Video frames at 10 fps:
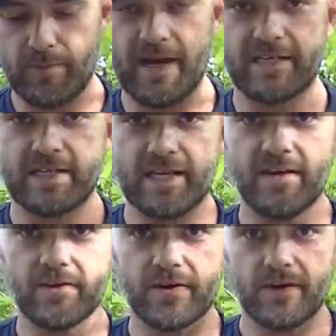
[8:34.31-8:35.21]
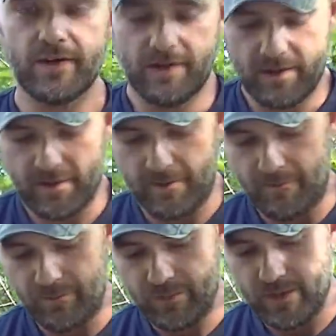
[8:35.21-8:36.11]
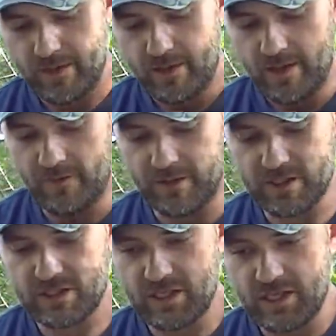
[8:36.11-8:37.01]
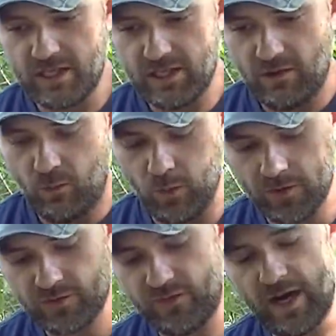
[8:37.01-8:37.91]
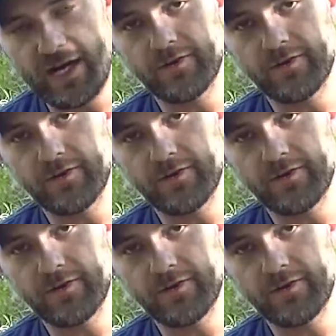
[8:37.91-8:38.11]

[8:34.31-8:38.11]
back together, if it works fine